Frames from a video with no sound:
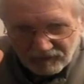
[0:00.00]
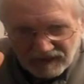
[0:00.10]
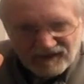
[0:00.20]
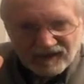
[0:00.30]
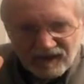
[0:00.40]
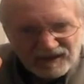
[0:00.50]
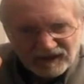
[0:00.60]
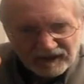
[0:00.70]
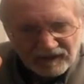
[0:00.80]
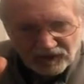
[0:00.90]
That's a
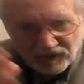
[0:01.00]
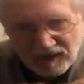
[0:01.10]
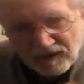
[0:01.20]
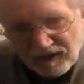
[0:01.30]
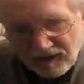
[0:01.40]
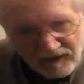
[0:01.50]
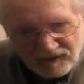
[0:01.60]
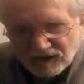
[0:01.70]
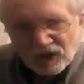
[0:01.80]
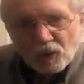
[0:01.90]
given.
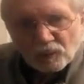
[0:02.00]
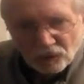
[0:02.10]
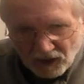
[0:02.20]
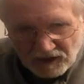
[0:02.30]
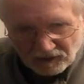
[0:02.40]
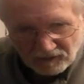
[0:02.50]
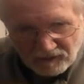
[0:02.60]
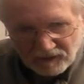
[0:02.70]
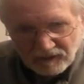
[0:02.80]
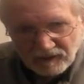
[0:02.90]
That's a no-brainer,
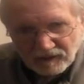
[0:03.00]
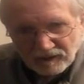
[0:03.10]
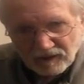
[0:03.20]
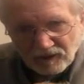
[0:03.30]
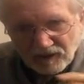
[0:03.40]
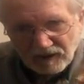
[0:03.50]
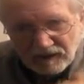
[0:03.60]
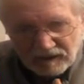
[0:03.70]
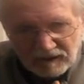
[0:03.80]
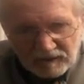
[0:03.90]
you know.
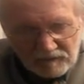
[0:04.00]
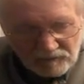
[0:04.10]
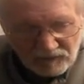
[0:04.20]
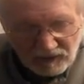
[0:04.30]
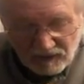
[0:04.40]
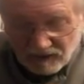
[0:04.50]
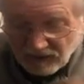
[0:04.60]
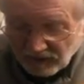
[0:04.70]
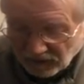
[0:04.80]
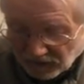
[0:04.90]

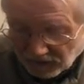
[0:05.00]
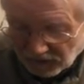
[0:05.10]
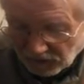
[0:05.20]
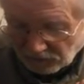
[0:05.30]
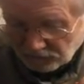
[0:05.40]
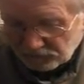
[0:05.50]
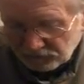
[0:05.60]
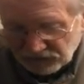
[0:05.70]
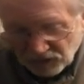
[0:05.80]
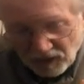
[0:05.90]

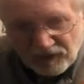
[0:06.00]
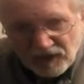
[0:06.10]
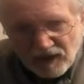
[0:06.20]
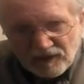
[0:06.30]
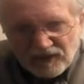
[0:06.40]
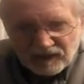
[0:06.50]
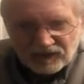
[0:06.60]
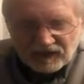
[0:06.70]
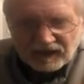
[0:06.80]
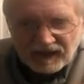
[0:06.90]
So I think
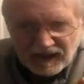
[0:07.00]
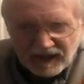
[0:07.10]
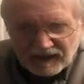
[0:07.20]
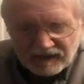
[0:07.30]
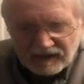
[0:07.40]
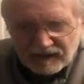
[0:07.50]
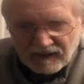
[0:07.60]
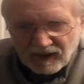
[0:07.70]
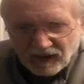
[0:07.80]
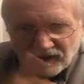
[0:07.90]
that
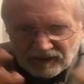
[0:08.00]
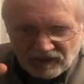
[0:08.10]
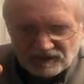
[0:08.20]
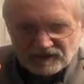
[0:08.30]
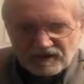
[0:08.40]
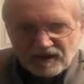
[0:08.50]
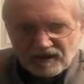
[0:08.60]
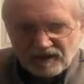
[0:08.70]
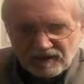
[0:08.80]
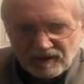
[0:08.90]
I think there's
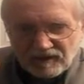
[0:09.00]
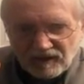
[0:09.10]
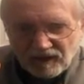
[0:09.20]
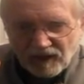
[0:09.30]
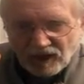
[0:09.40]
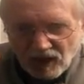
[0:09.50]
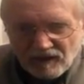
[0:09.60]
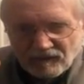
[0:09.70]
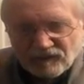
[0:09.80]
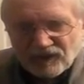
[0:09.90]
a
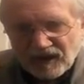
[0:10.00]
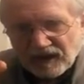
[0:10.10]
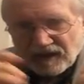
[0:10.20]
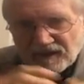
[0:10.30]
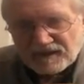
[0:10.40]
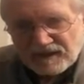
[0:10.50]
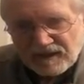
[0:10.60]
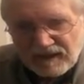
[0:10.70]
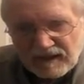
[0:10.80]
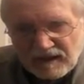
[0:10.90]
lot of things
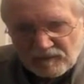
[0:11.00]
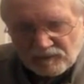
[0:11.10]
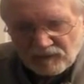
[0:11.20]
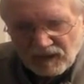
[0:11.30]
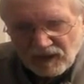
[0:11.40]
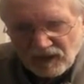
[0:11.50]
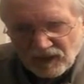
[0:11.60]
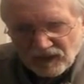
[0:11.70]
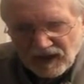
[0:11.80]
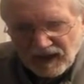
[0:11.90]

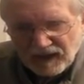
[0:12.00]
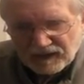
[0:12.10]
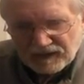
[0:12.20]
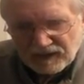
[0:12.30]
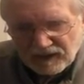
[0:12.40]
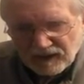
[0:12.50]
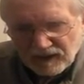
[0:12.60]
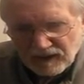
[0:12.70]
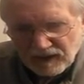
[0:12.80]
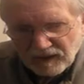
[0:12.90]
that
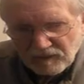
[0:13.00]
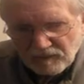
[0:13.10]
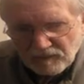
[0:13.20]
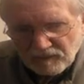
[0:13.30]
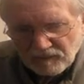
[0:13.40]
that